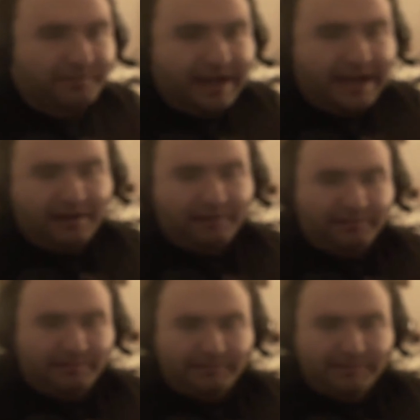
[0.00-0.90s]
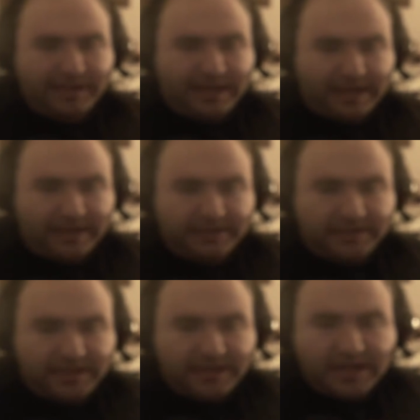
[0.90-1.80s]
Oh, wow.
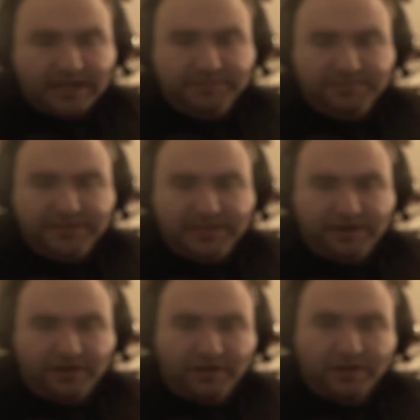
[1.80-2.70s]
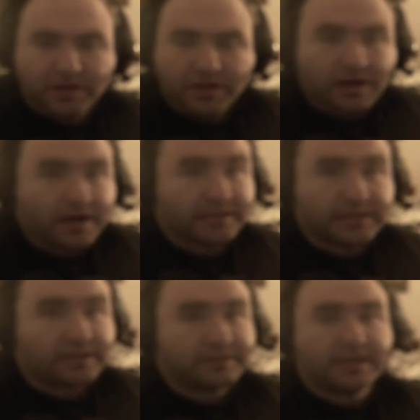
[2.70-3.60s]
Okay. Did not expect that at all.
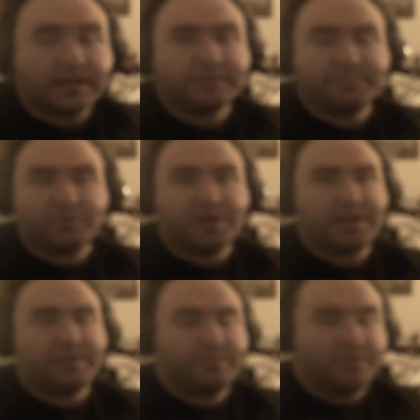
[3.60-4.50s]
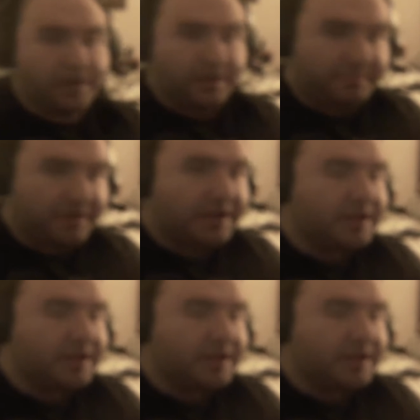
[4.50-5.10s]
All right. So that was pretty damn good.